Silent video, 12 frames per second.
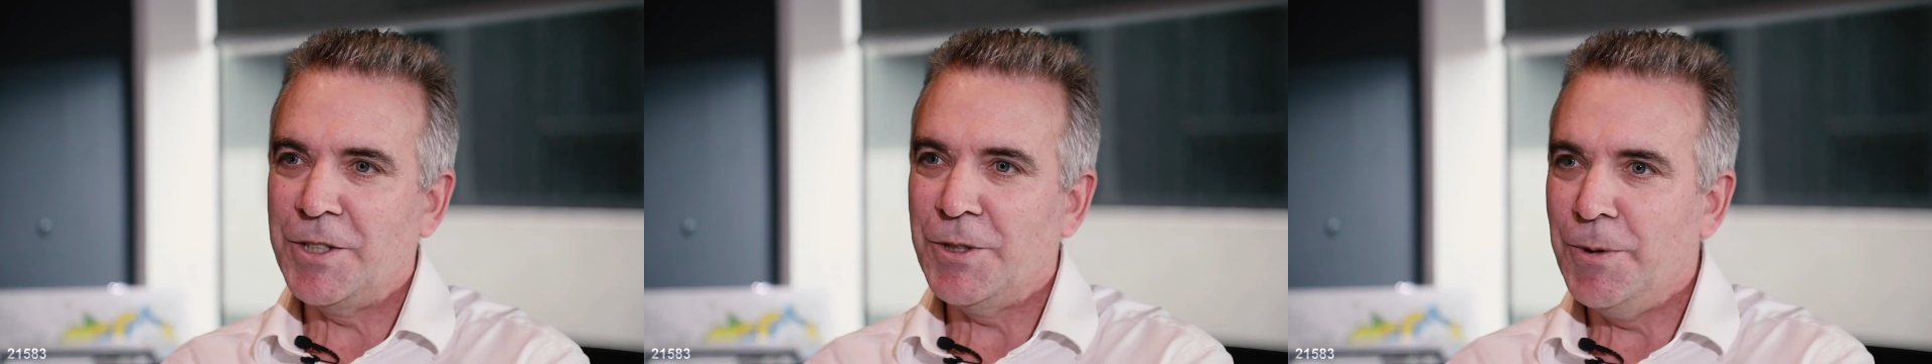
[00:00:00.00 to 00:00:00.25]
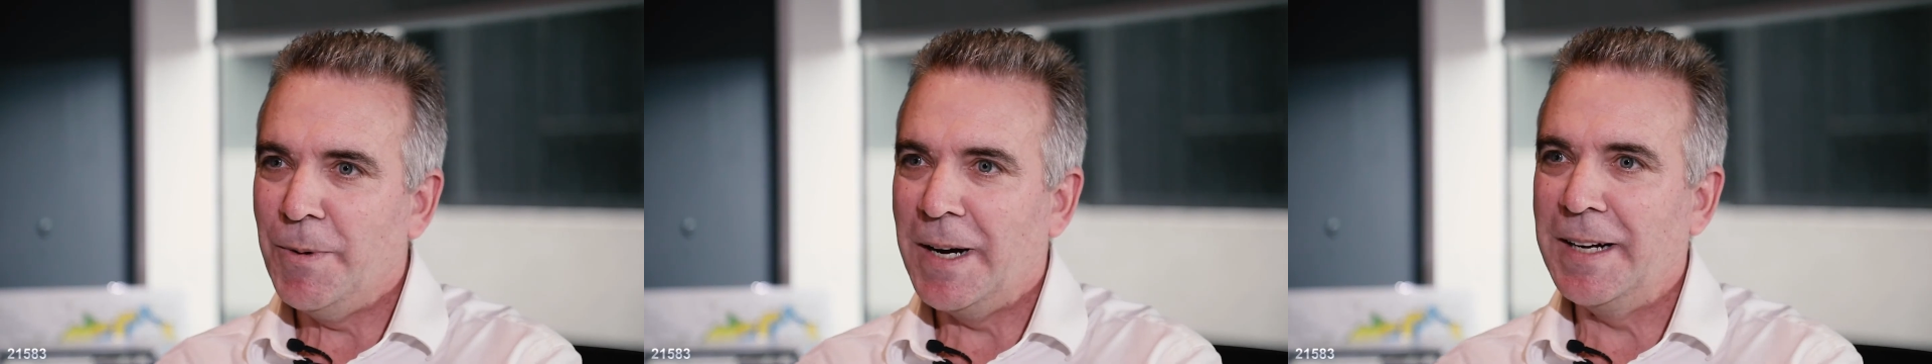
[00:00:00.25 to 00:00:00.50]

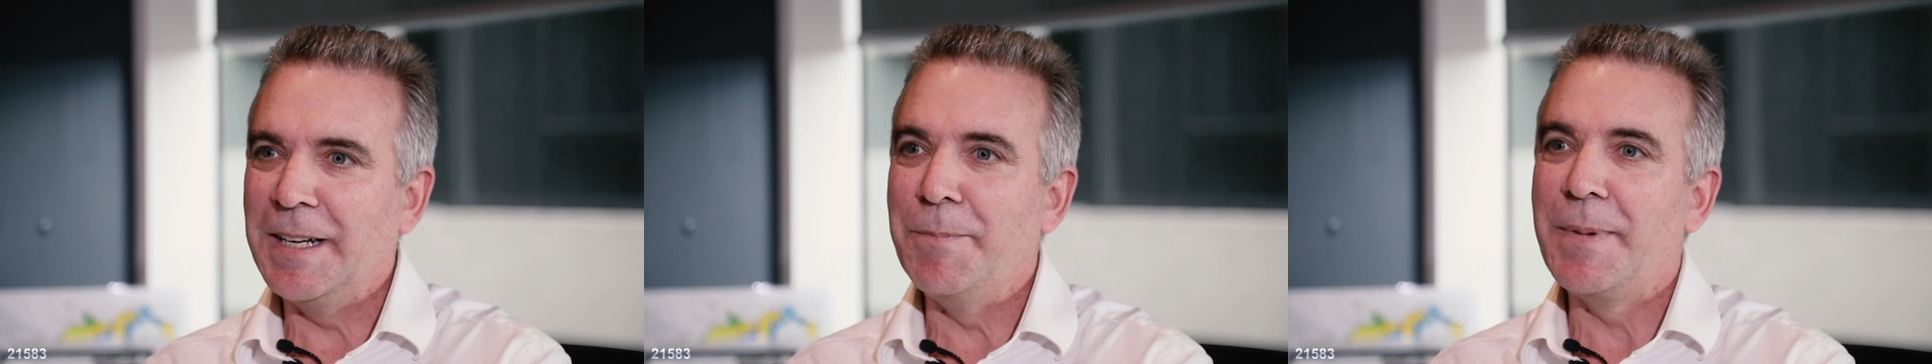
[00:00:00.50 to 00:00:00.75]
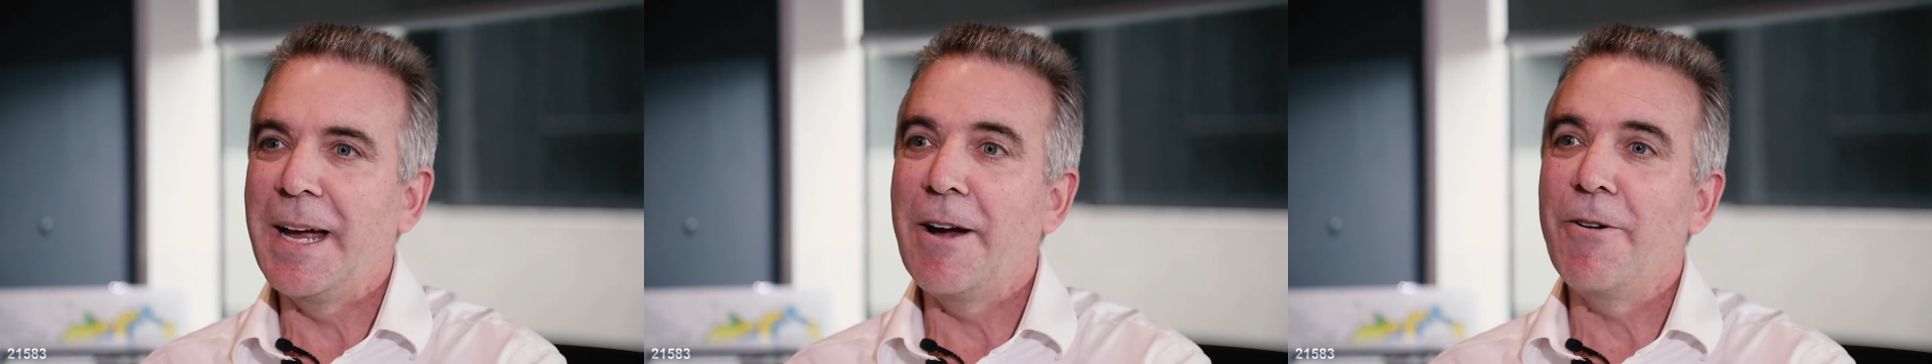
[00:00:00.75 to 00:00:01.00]
to uh,
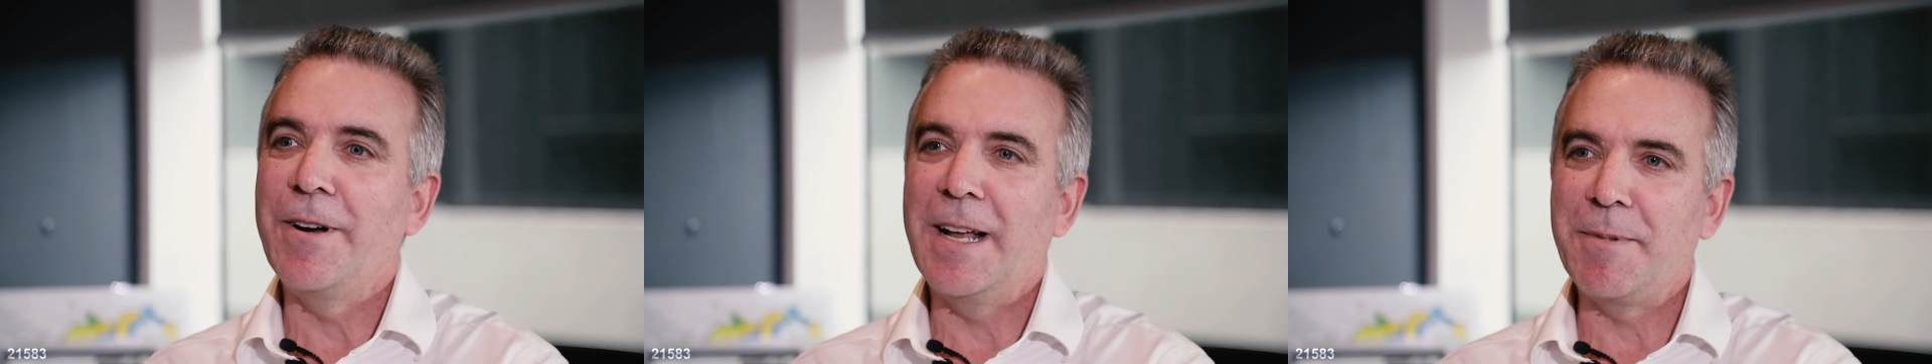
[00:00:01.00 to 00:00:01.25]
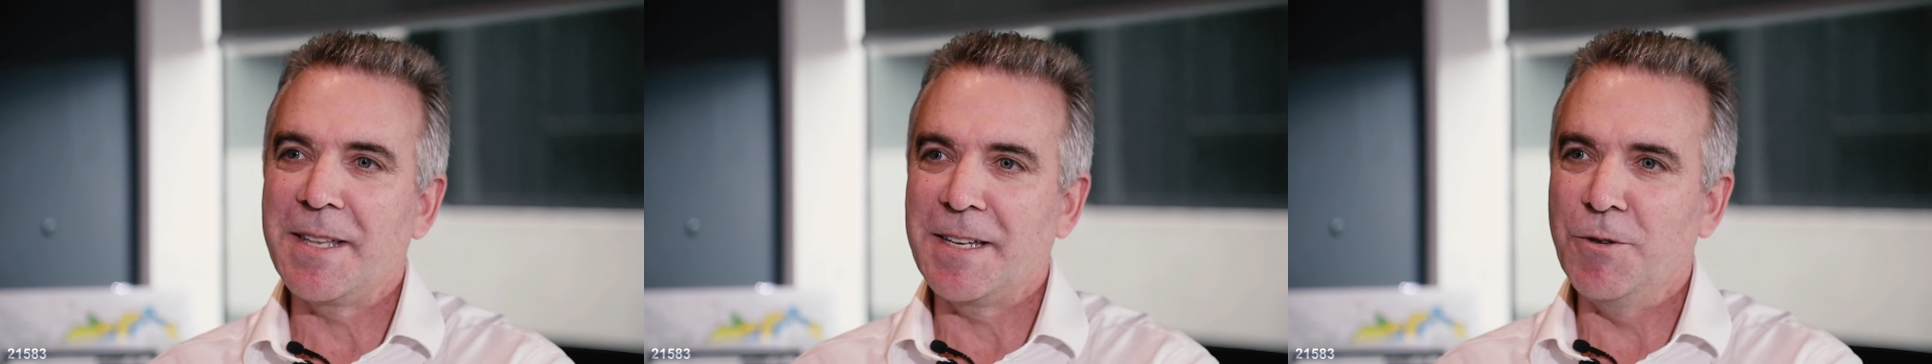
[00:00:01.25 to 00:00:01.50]
empower and
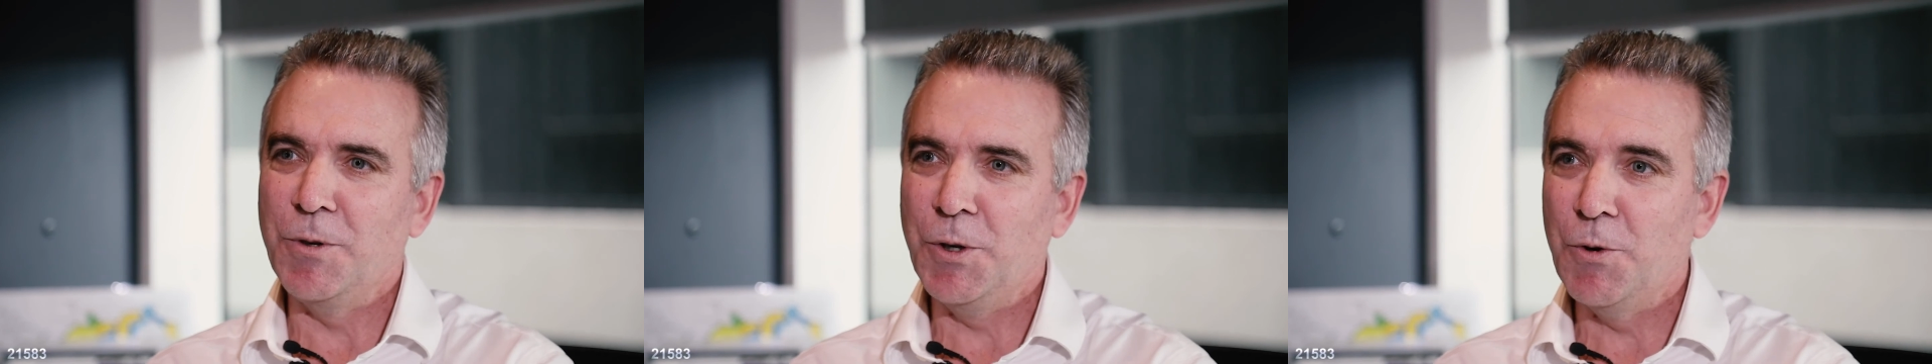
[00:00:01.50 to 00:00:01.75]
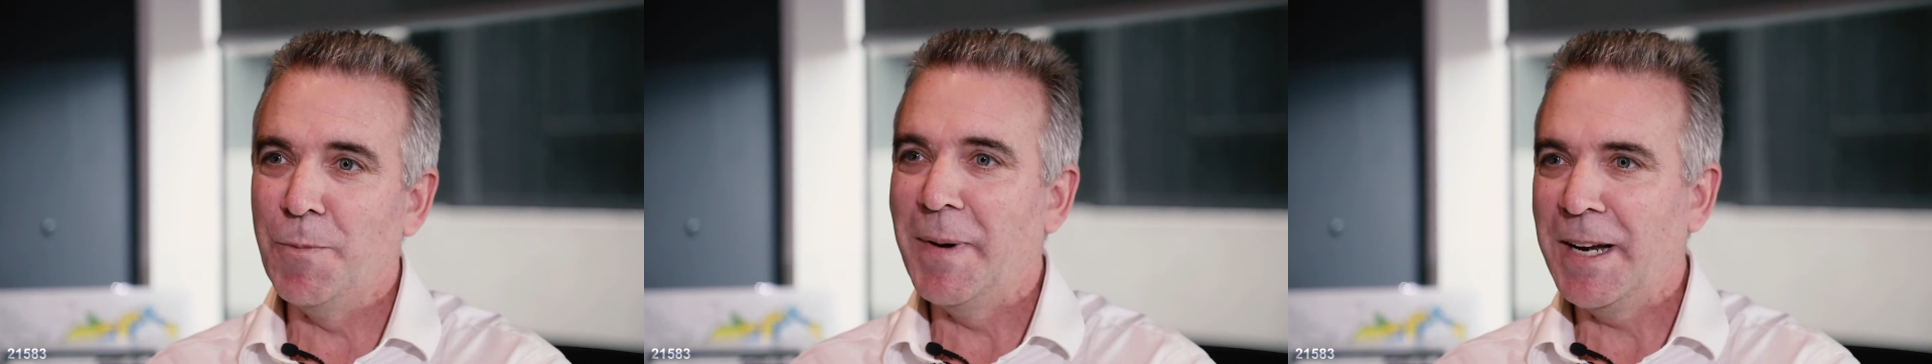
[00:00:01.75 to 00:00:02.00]
upskill
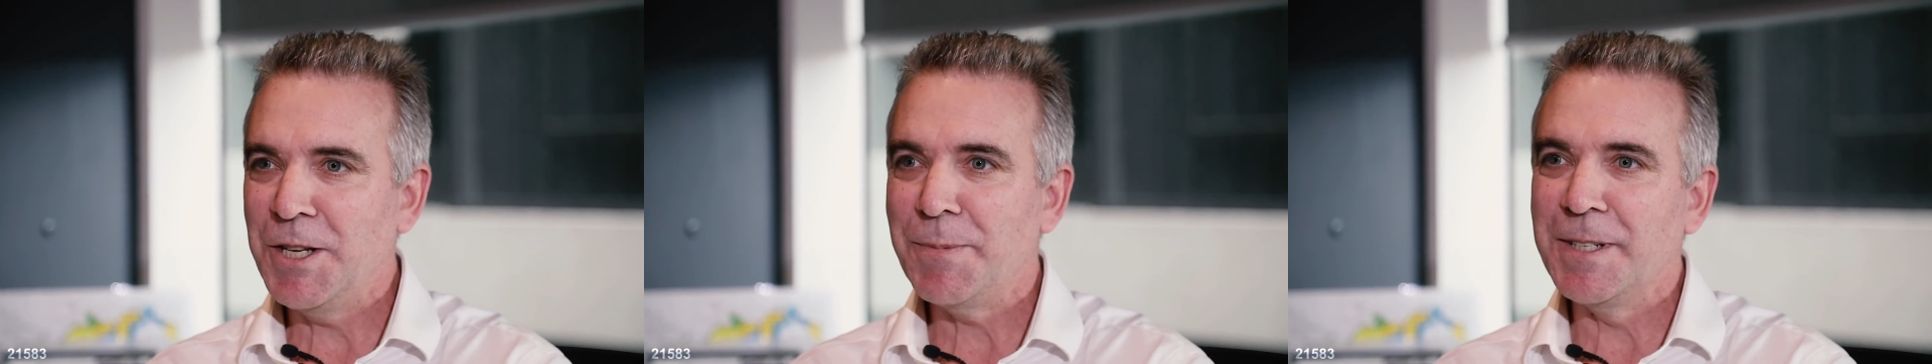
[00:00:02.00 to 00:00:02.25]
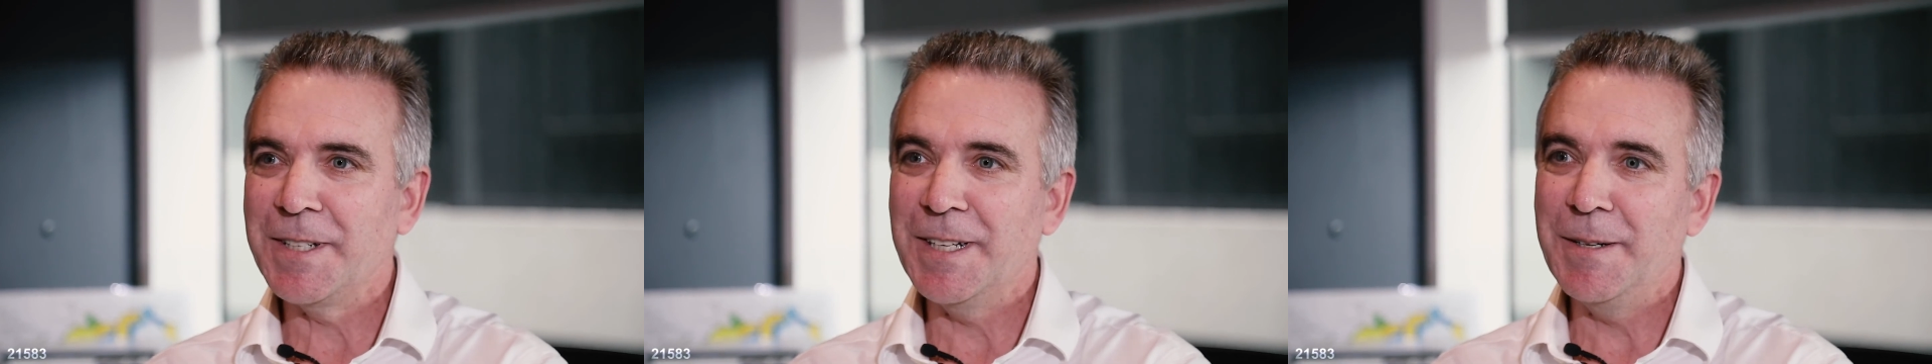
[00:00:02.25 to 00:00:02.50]
your
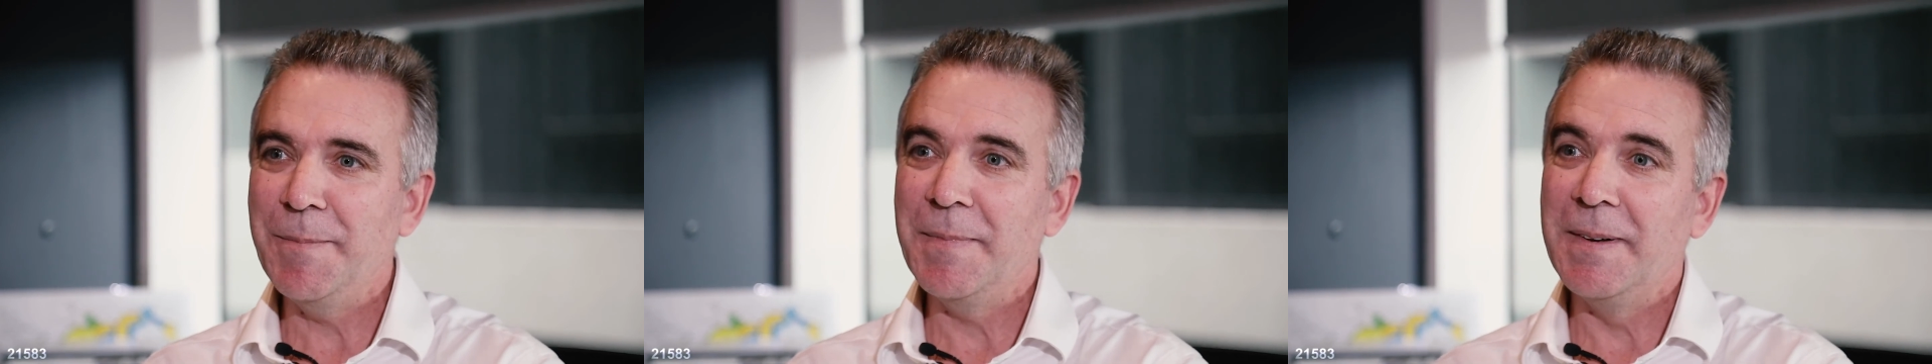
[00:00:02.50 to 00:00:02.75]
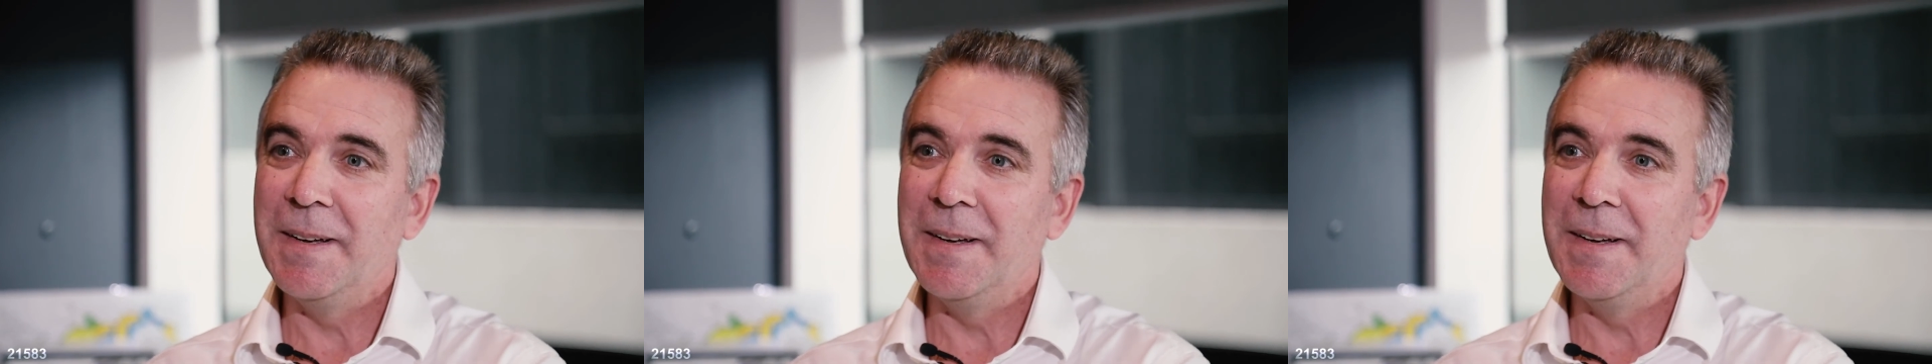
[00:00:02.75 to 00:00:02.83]
management team,